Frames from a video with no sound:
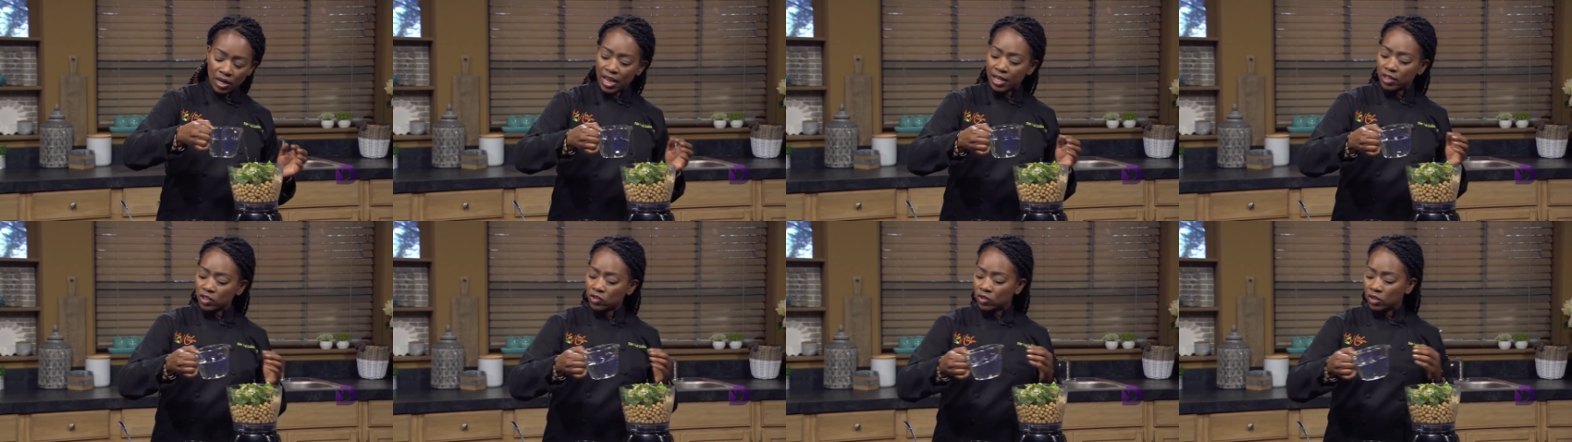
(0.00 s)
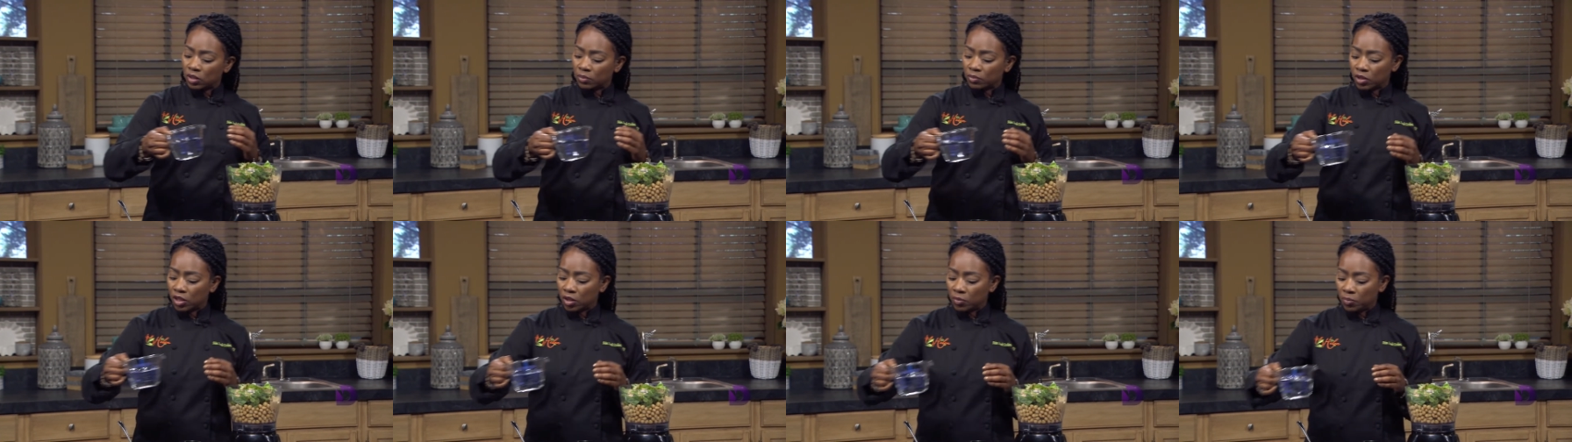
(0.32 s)
Actually,
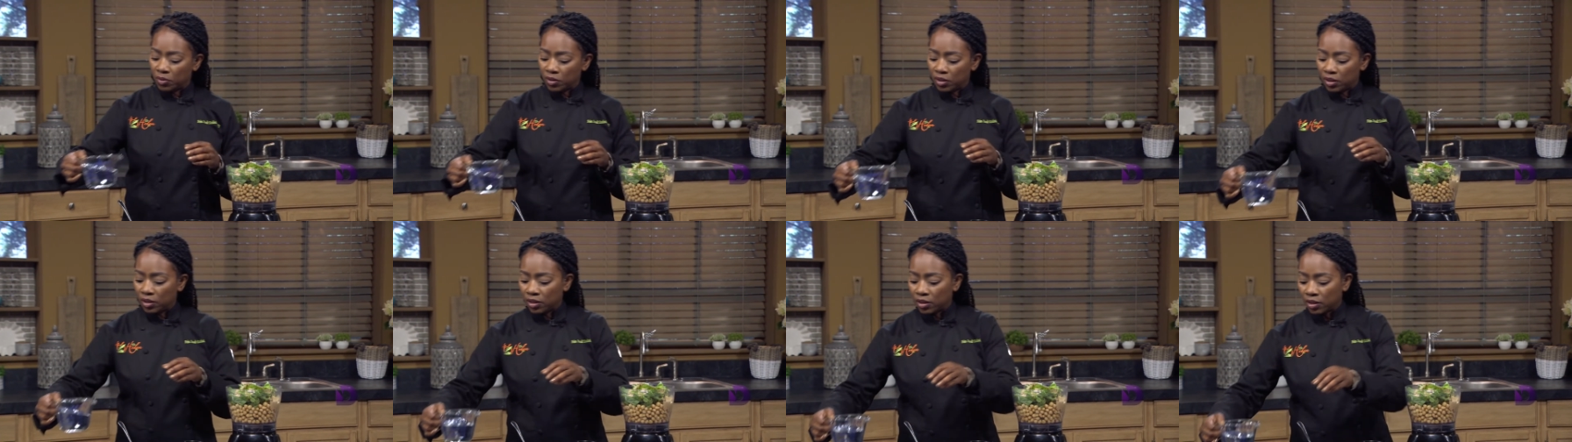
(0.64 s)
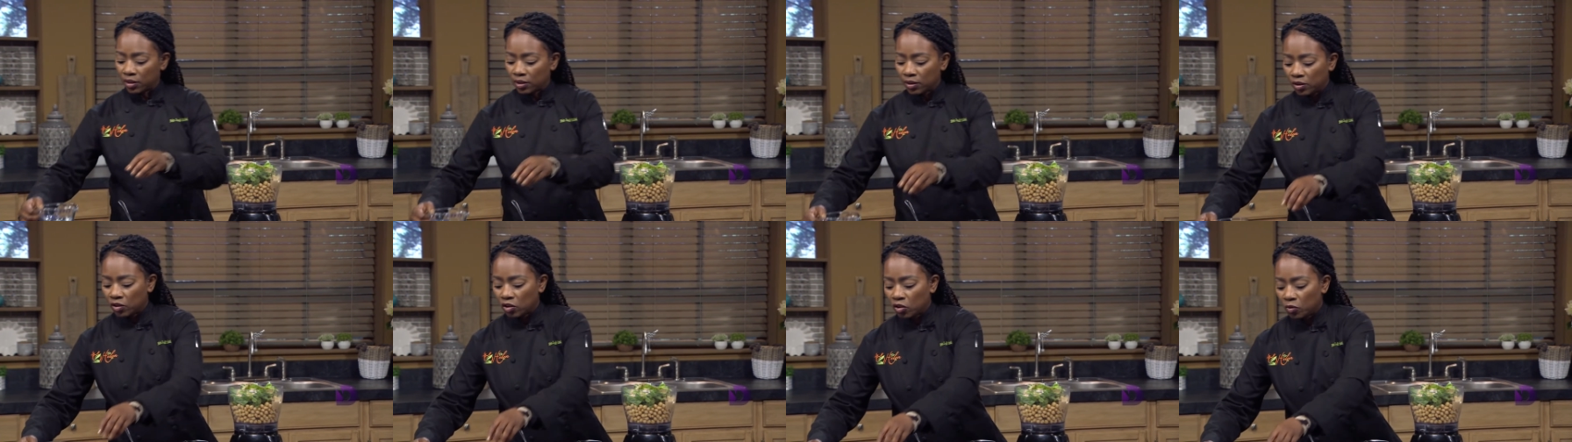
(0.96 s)
I'm going to put in a
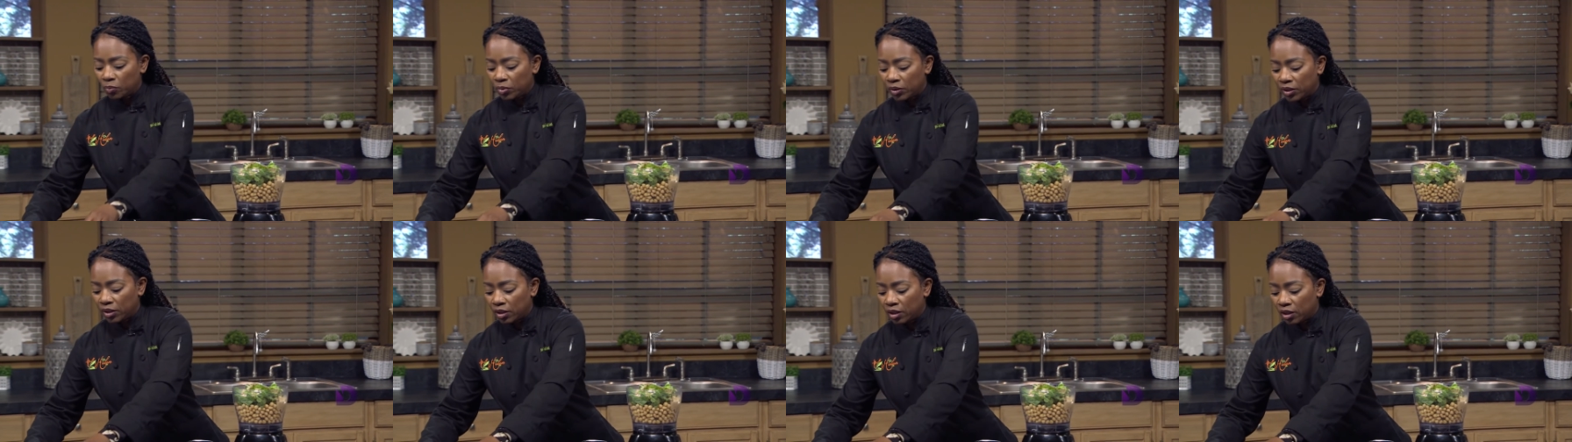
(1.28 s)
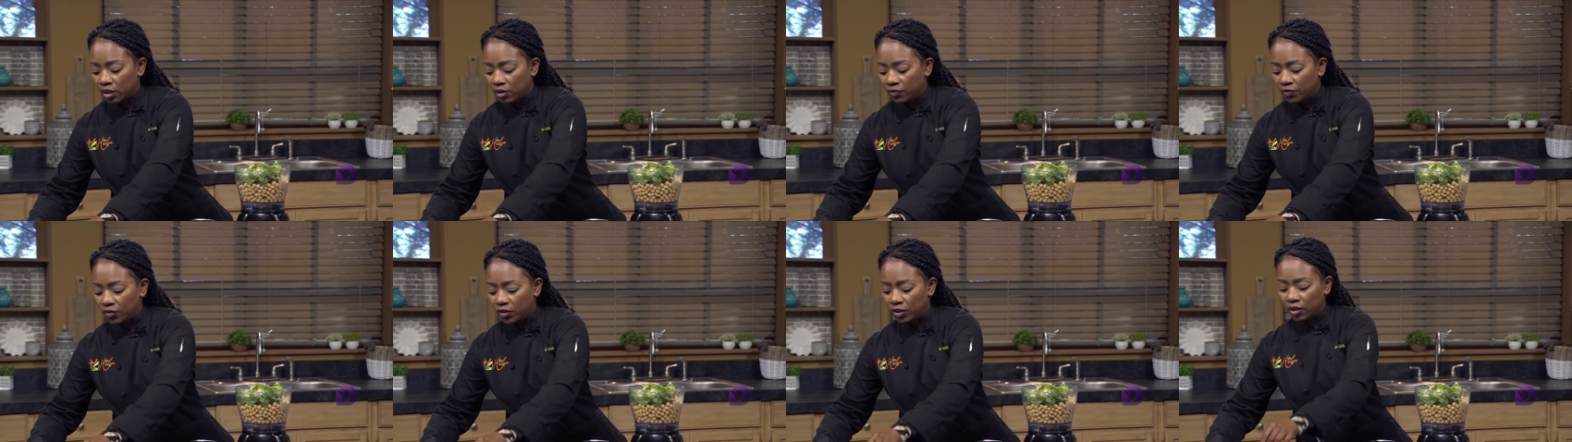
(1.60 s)
little bit
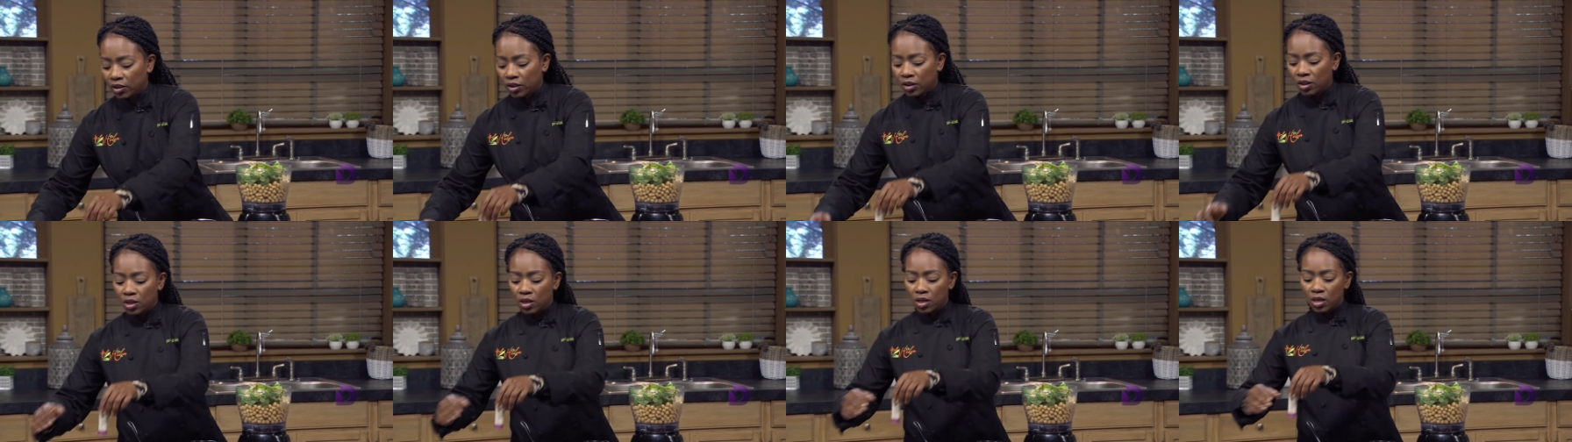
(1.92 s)
of the